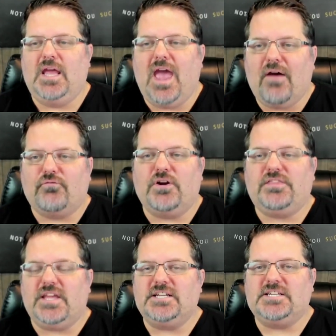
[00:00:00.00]

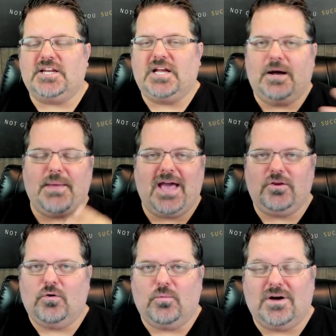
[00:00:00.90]
everything's going to come at
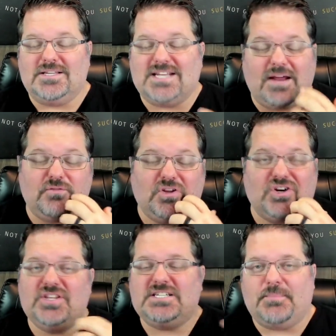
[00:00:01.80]
you at once. And I've
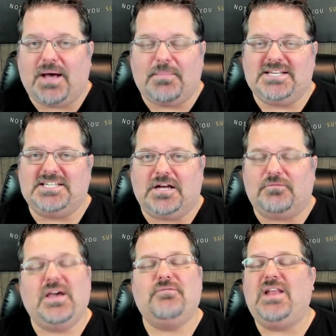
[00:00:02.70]
learned this about
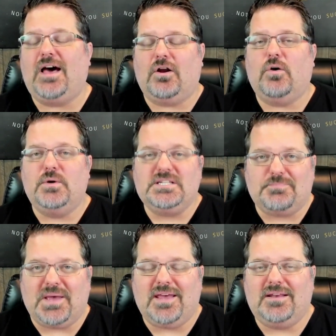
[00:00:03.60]
myself. I have not always
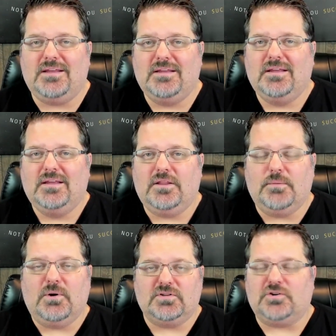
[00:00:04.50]
been the
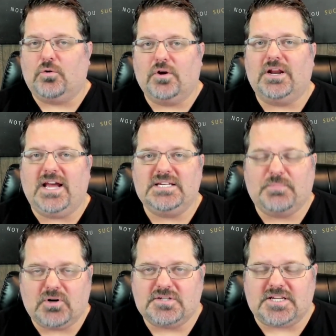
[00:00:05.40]
most organized
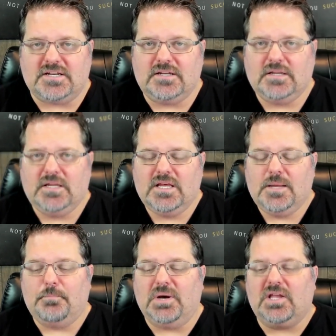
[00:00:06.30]
person,
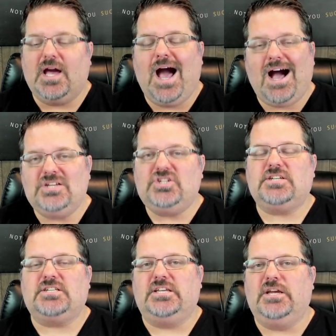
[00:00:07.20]
but consciously